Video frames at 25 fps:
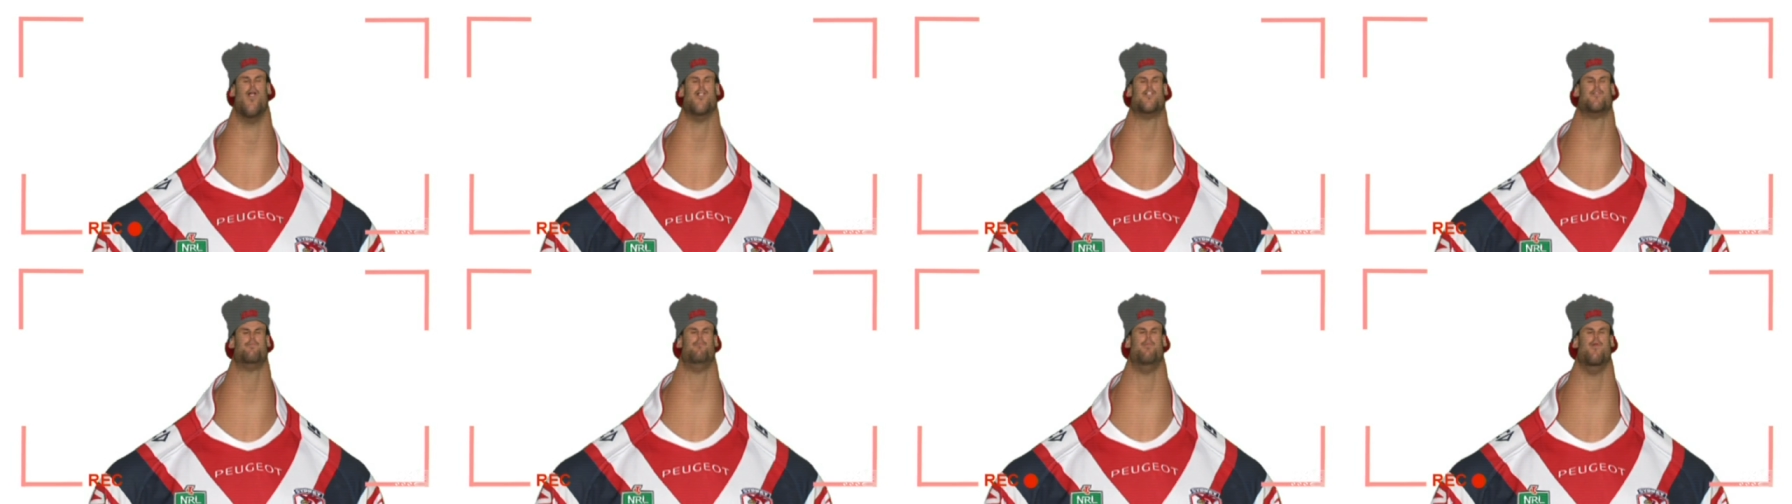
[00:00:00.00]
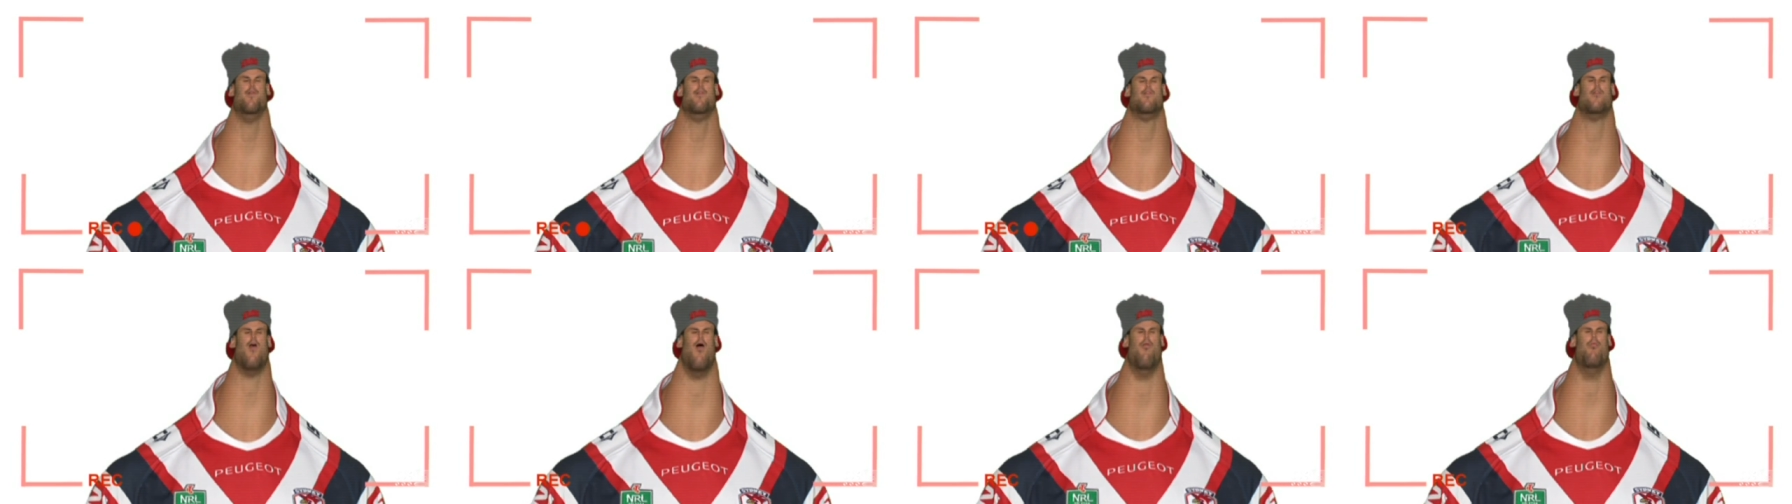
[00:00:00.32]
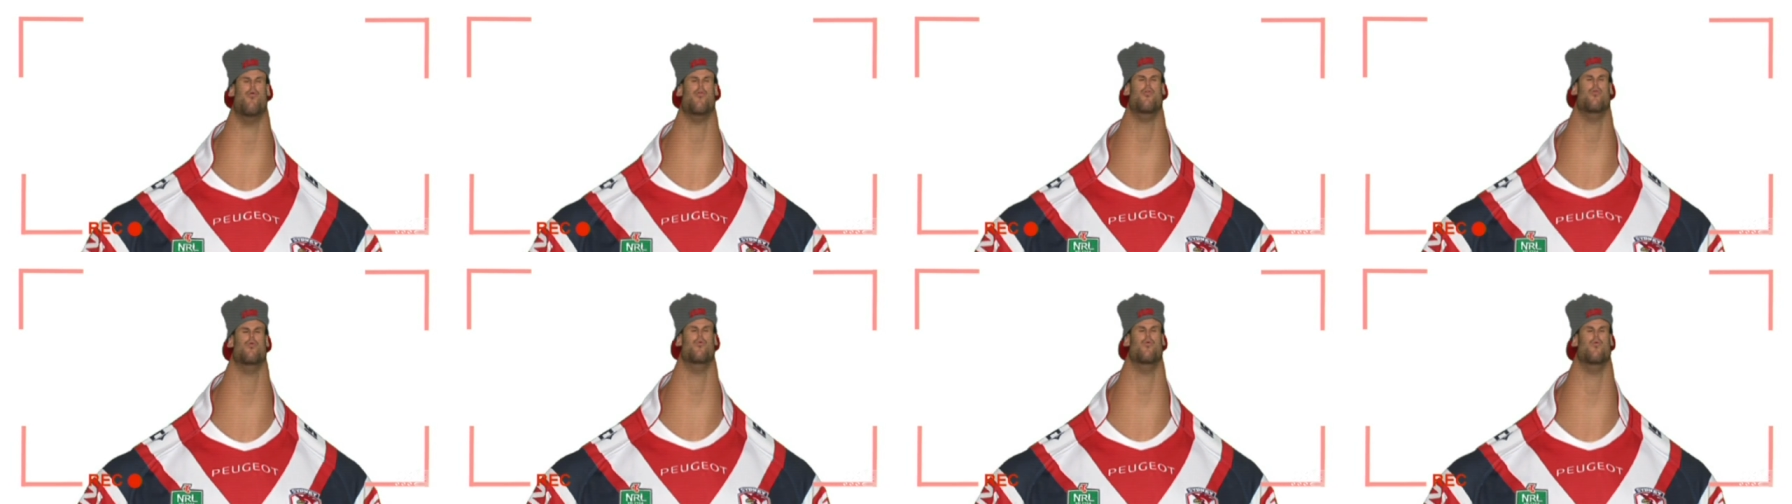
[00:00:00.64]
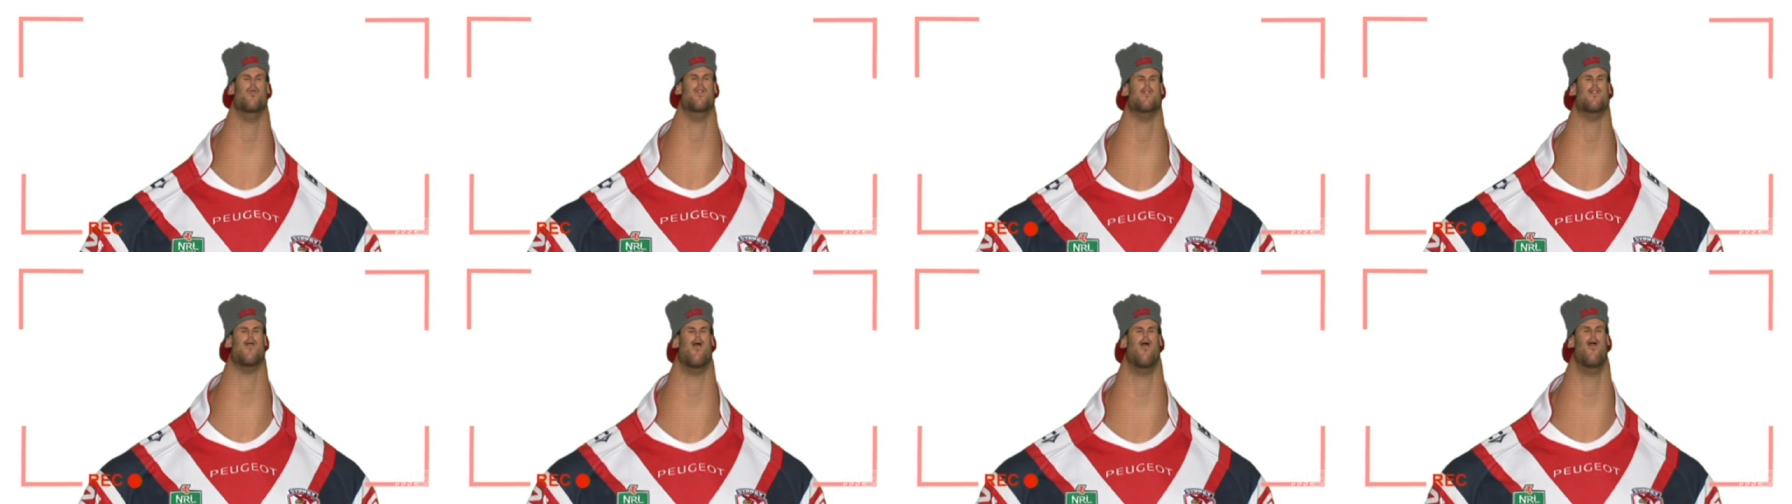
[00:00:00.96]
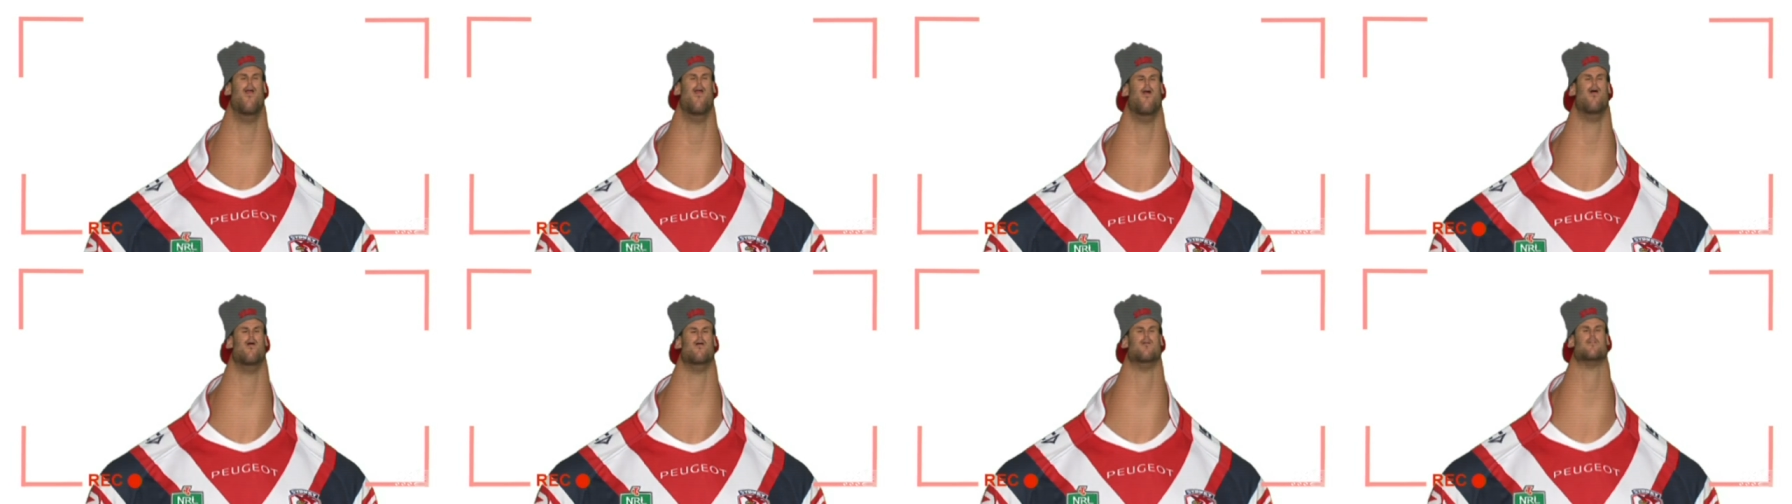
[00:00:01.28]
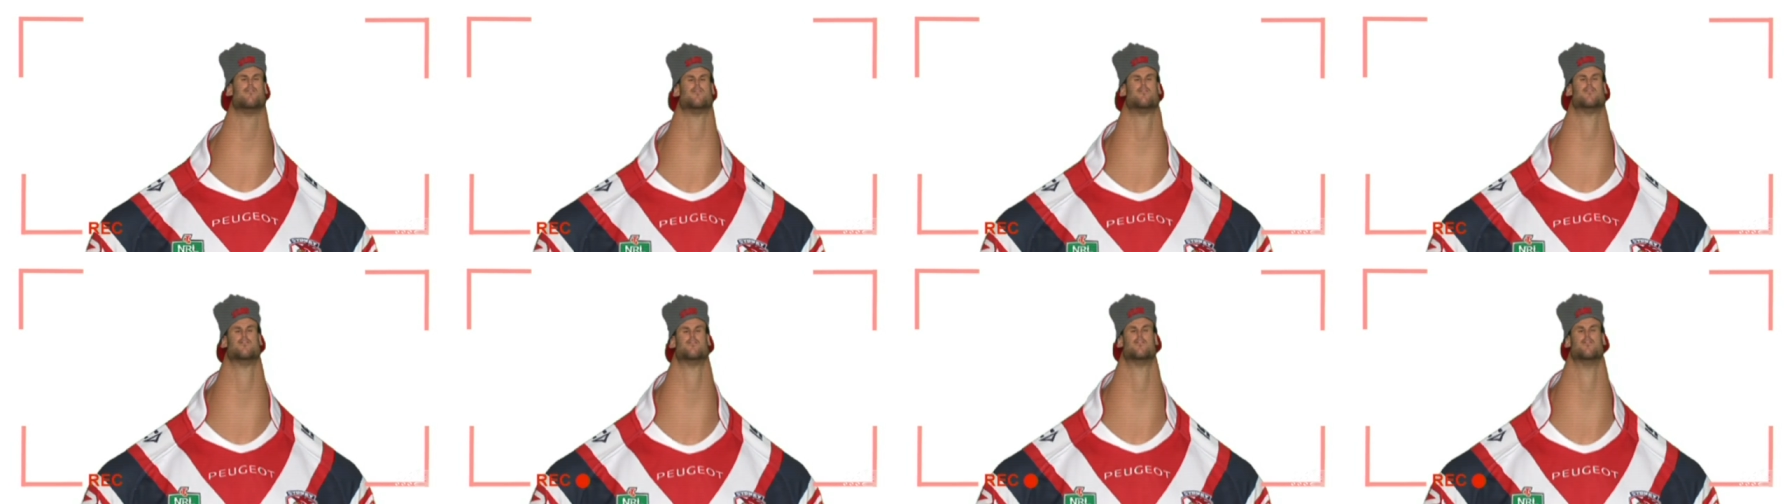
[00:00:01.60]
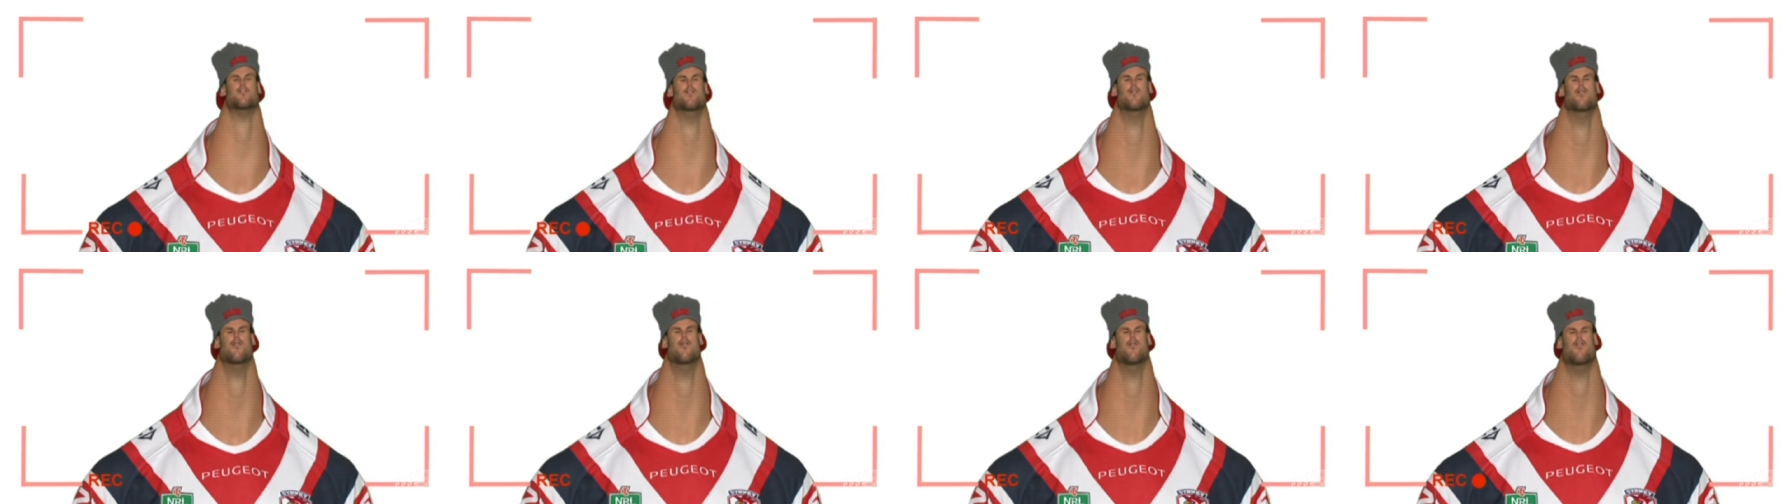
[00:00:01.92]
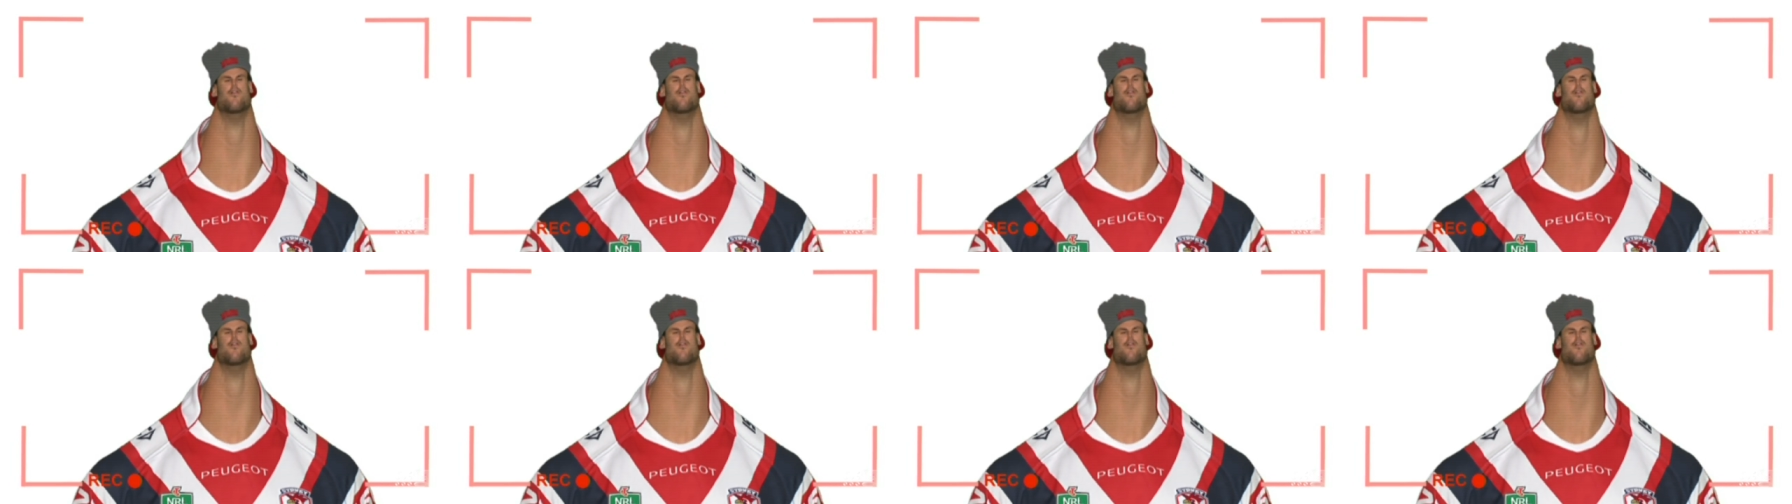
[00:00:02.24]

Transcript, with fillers: SBW in the house.